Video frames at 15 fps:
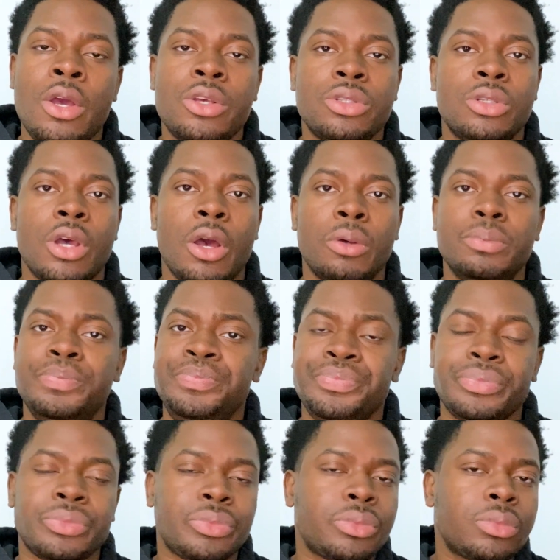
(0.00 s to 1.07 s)
So
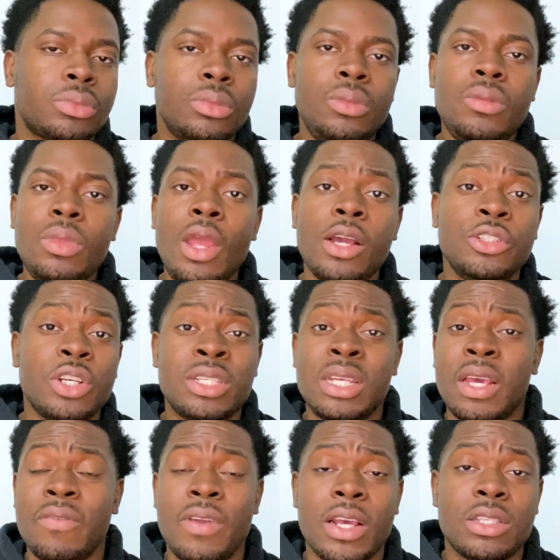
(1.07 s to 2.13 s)
just to
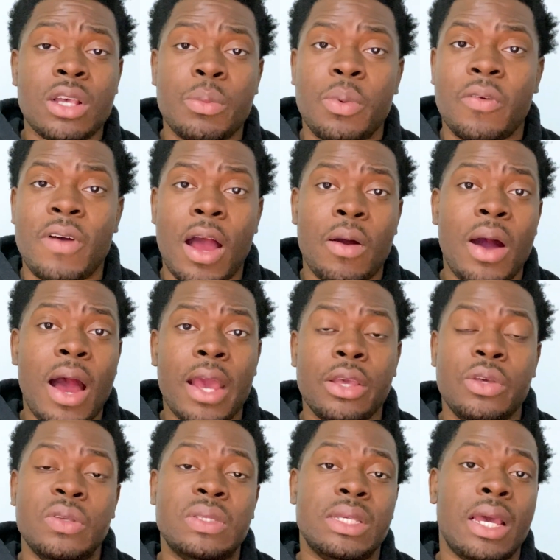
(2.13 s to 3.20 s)
give an example of how I
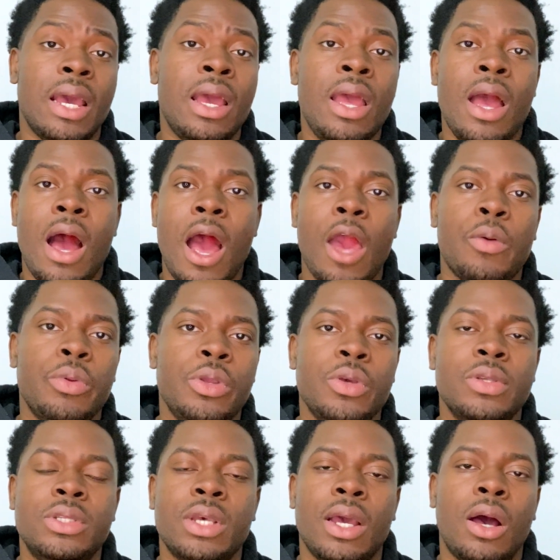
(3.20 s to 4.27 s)
use it, I would
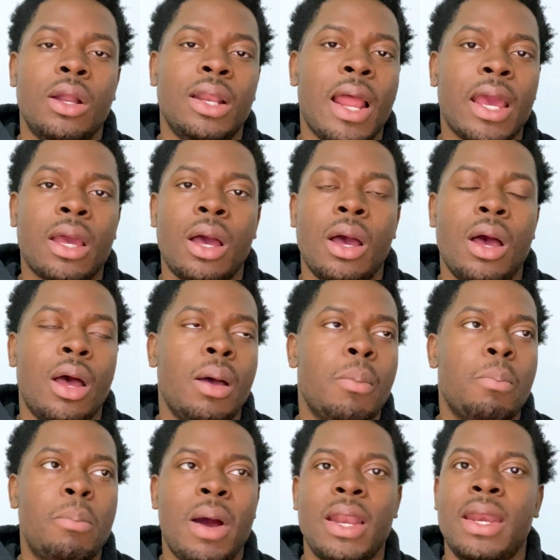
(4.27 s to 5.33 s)
use it on a
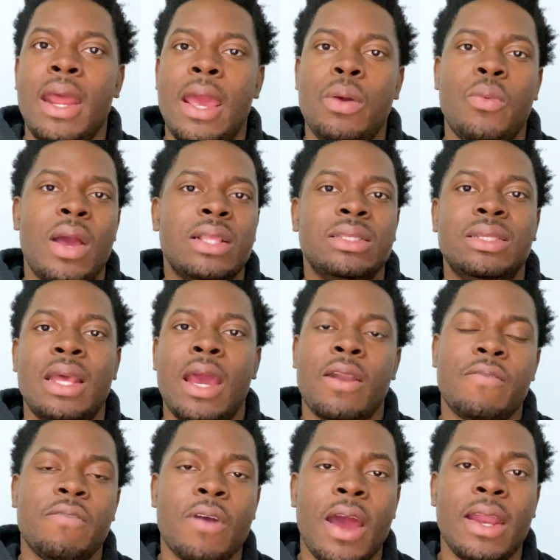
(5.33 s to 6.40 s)
Monday, Wednesday, and
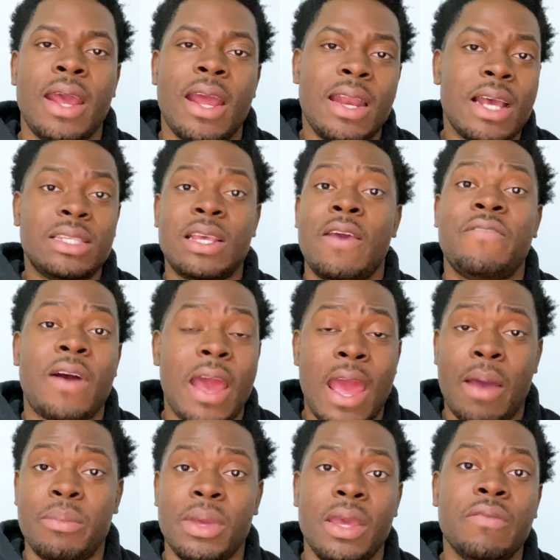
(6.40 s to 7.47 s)
a Friday, and that's if I
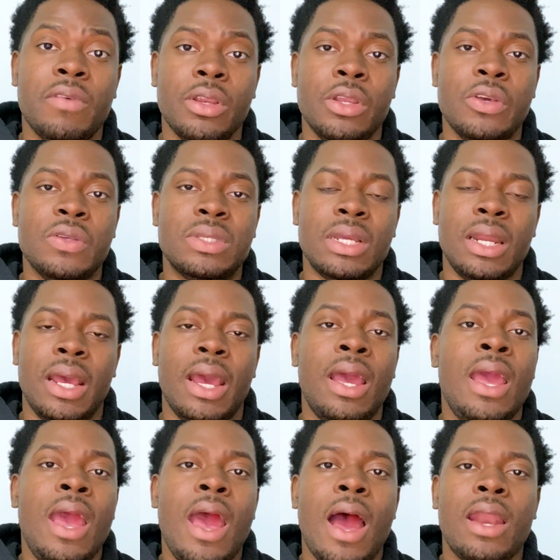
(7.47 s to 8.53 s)
am even using it.
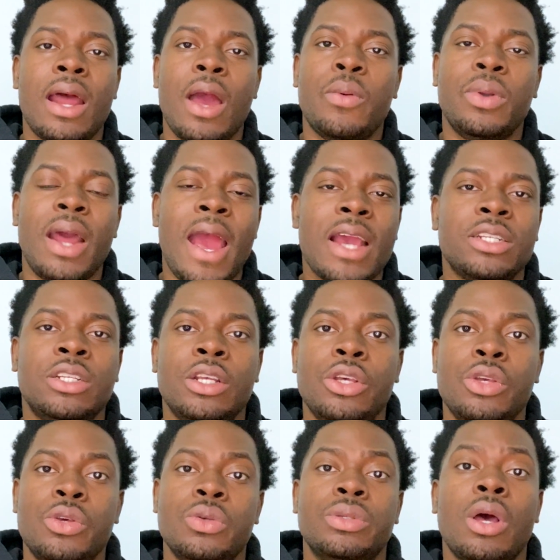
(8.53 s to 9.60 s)
And I would actually
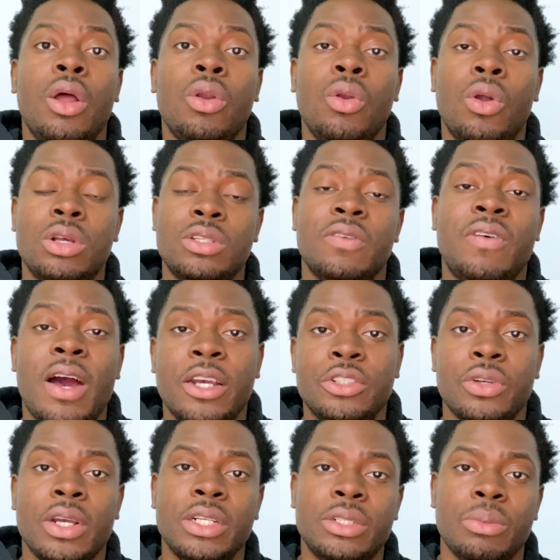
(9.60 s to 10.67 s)
use a lot of
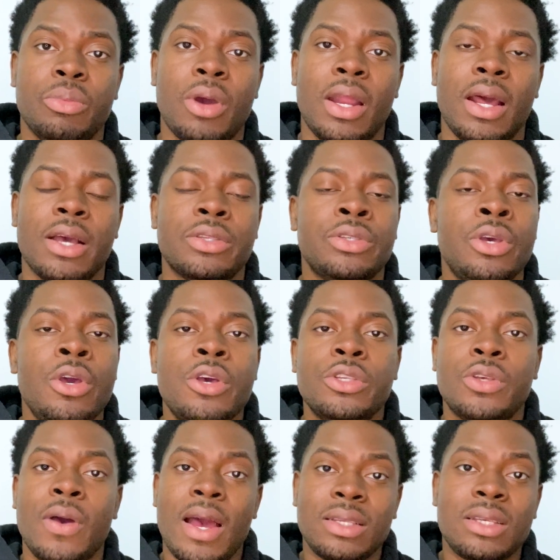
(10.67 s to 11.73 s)
hydration products.
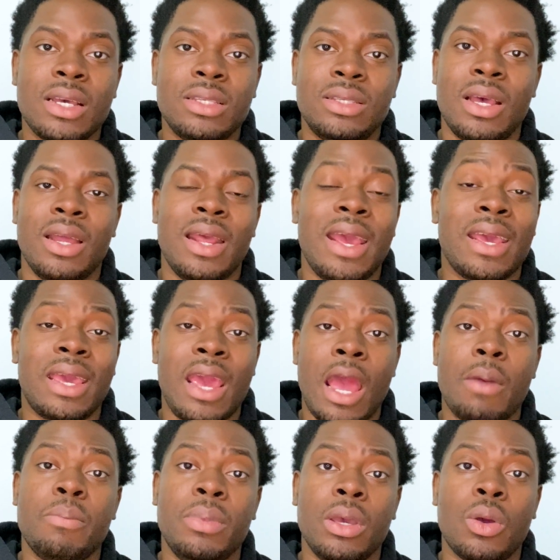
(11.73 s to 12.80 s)
So as I said, it
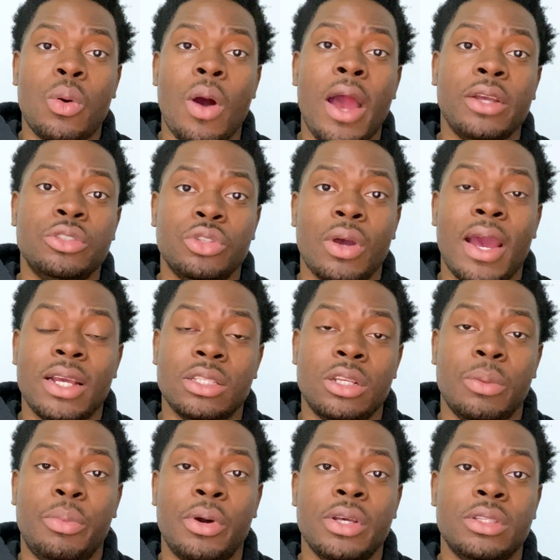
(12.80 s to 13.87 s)
can be quite drying to
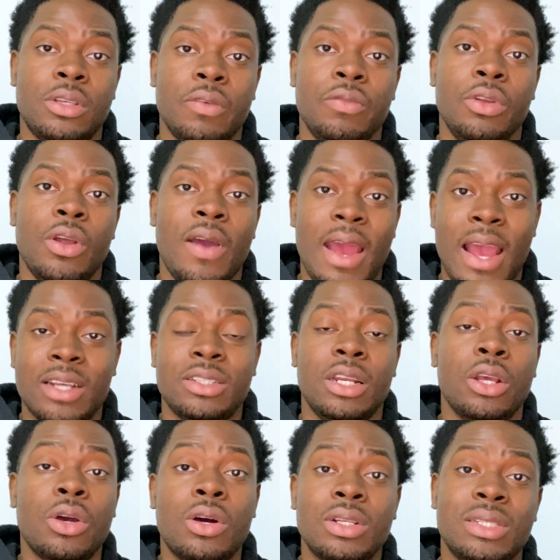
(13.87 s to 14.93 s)
the point of,
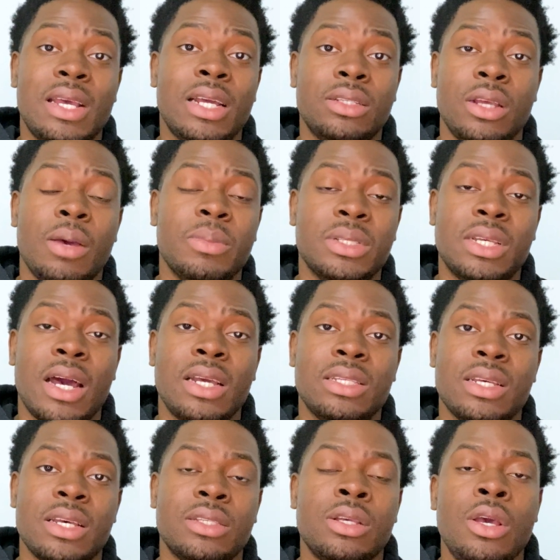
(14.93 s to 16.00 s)
actually contact
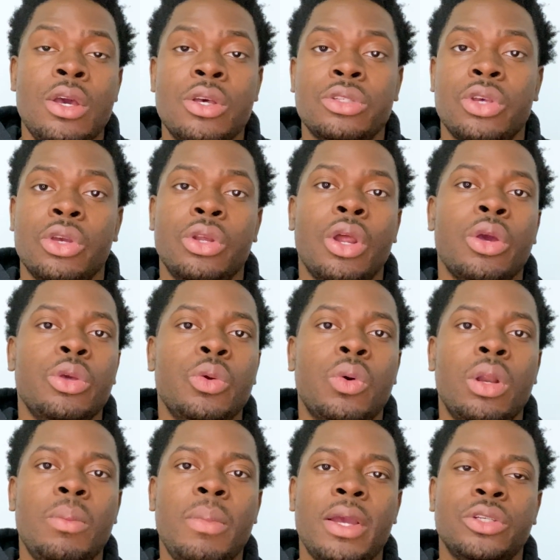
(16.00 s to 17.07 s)
dermatitis. So, you
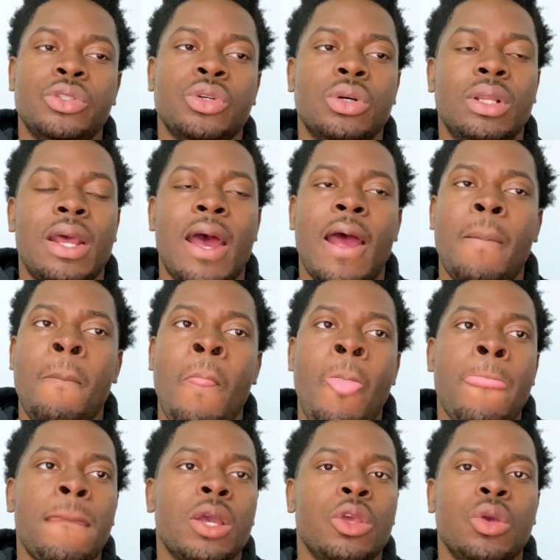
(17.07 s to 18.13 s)
want to make sure that
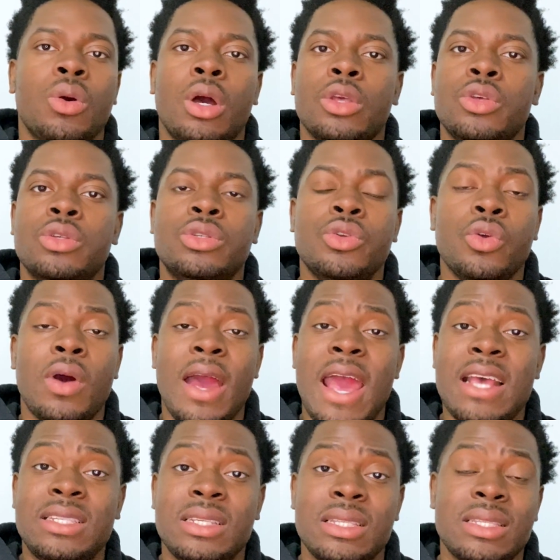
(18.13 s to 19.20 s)
you are using your
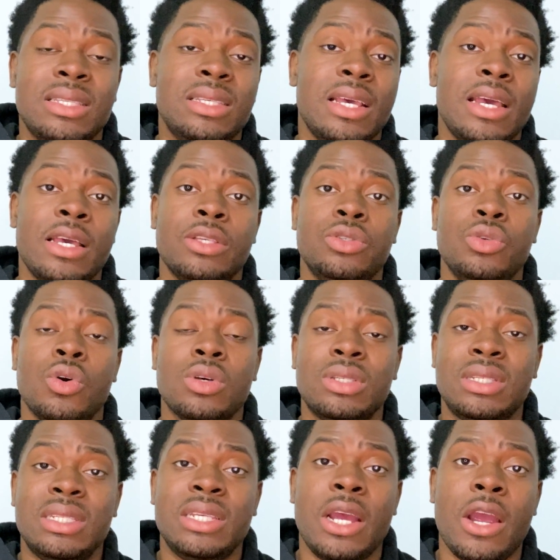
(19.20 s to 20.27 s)
essences, your
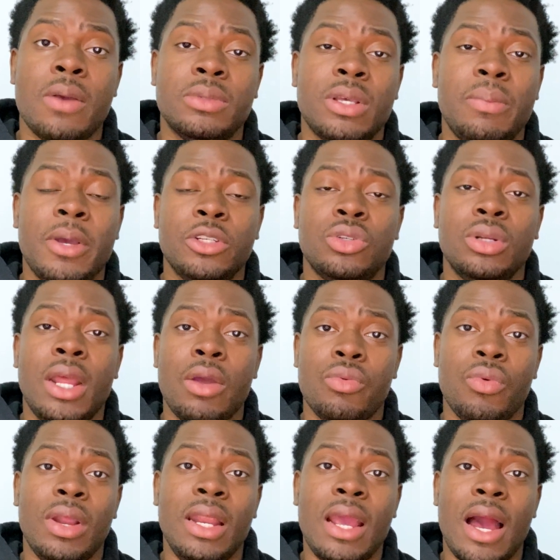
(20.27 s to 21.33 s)
serums, and make sure they're
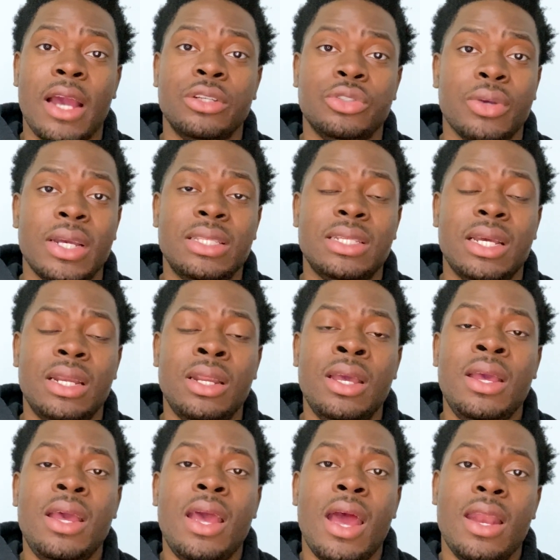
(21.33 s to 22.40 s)
really hydrating.
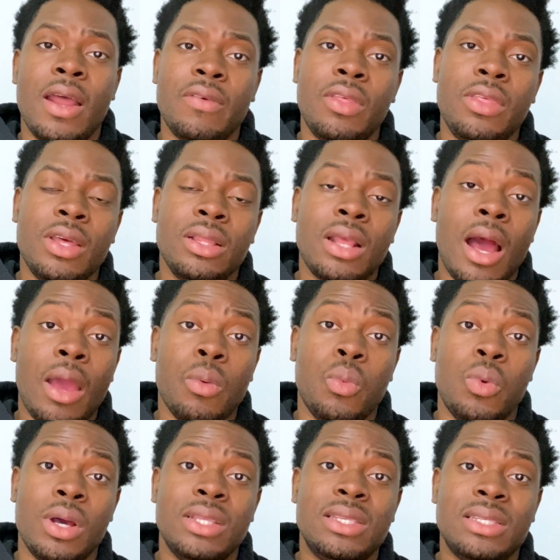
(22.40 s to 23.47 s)
Another thing that I
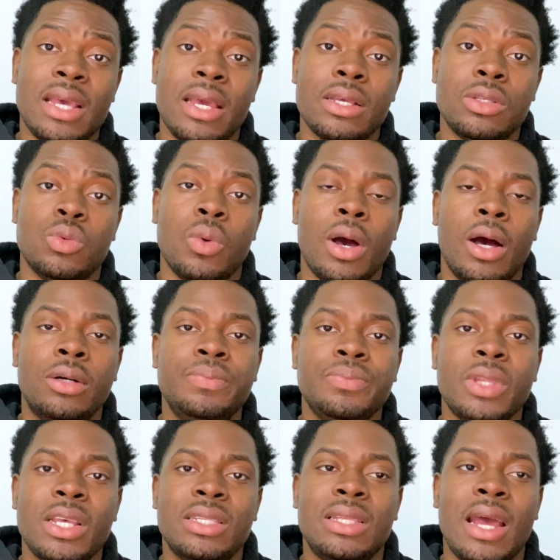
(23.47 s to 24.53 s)
would say as well
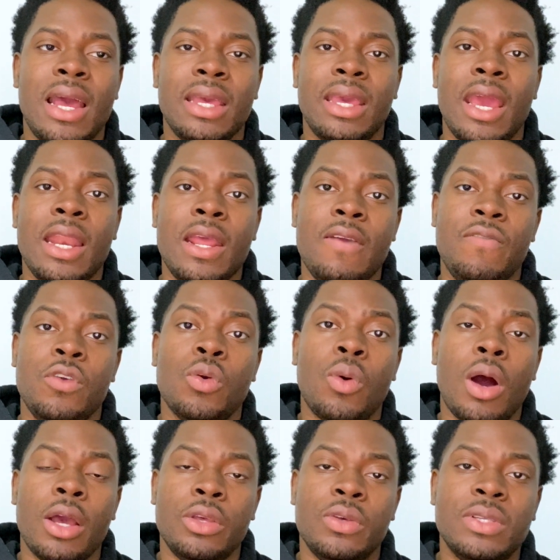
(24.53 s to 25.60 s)
is that, again, if you
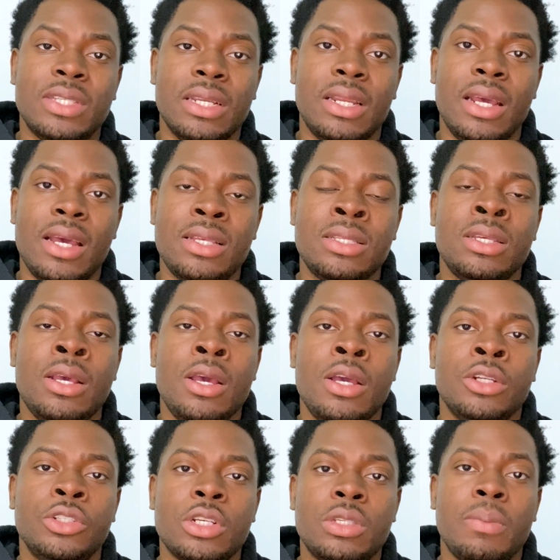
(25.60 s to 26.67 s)
are using this,
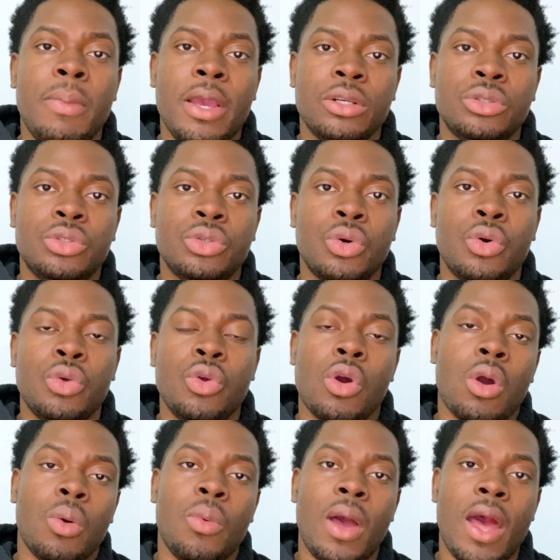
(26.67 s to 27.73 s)
just make sure
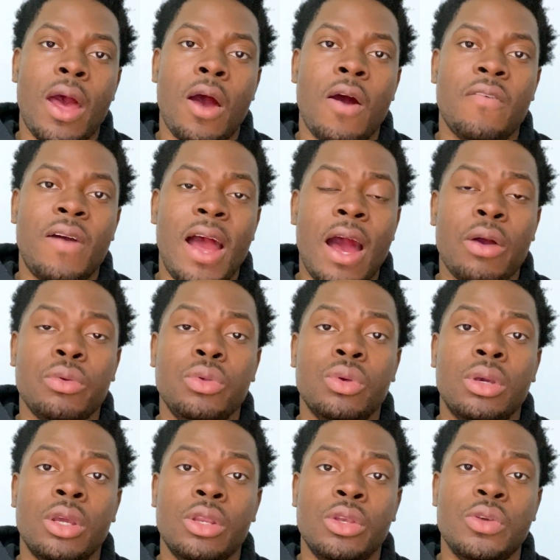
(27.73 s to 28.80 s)
you're aware of how you
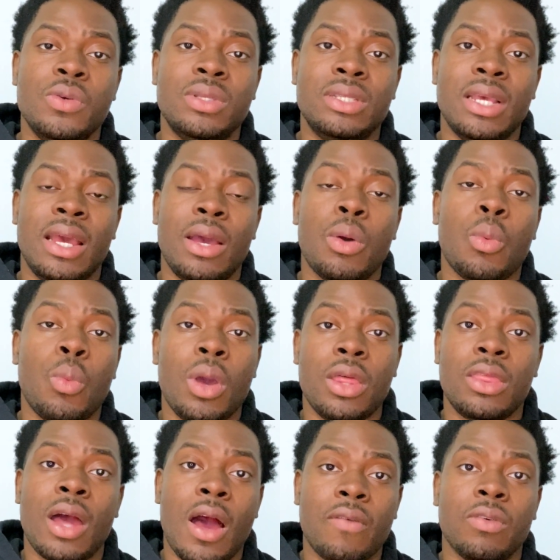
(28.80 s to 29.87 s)
can use it
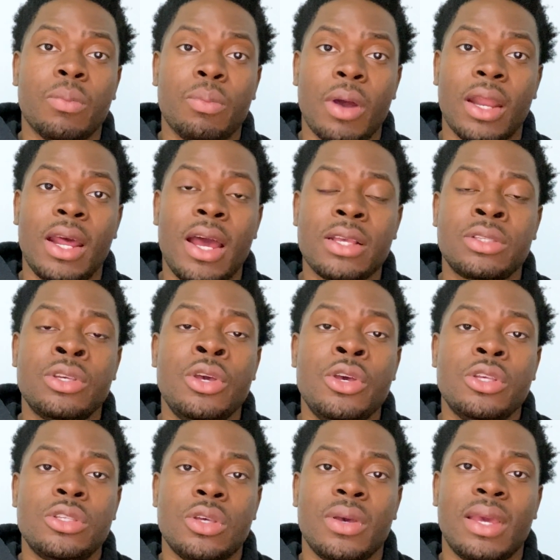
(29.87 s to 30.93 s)
with other products.
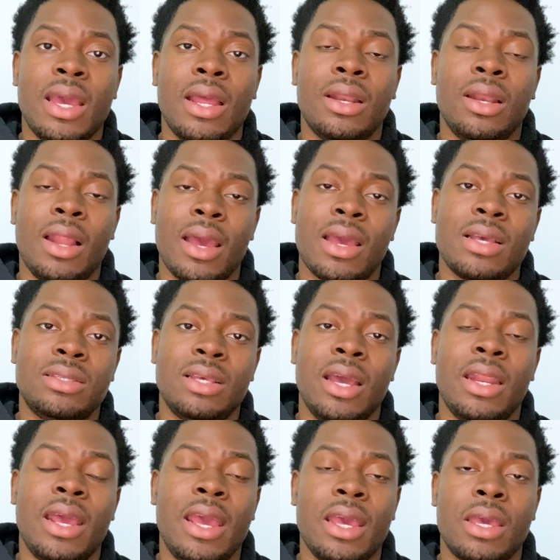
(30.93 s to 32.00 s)
So again, like I
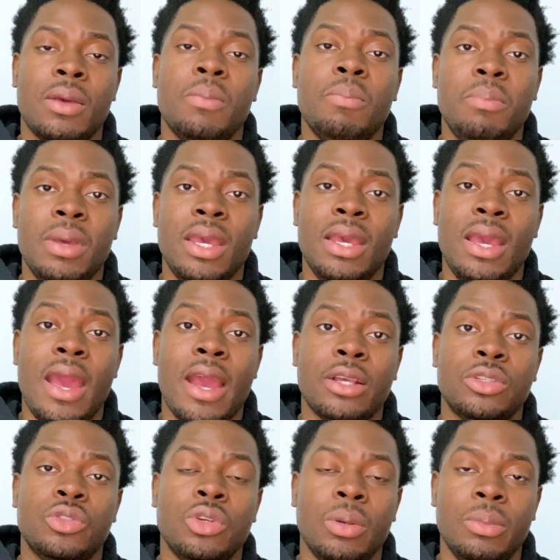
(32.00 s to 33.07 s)
said, it can be
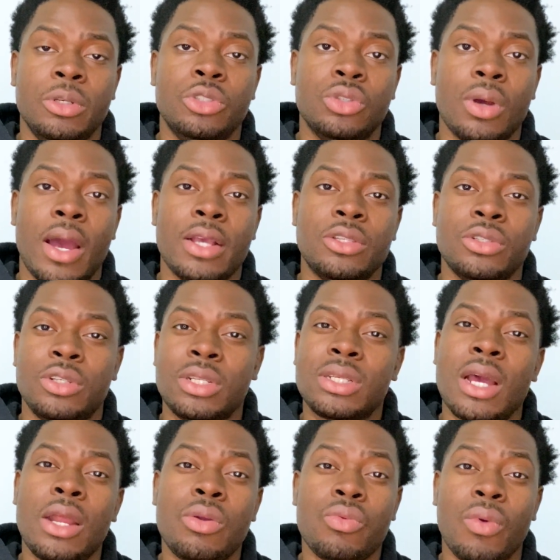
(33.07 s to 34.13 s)
extremely drying. So just
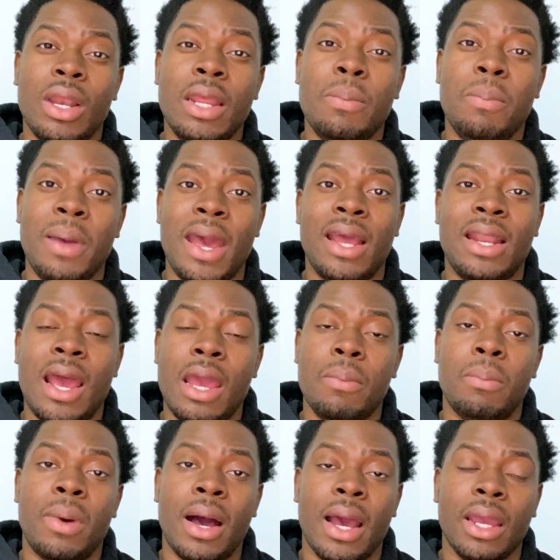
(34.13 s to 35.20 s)
kind of really bear that in
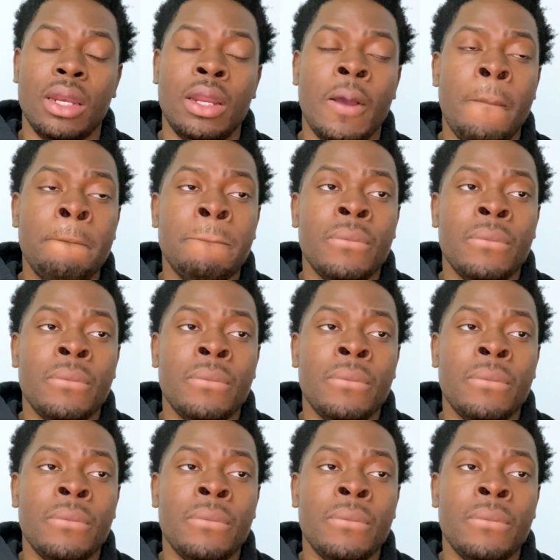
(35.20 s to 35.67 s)
mind.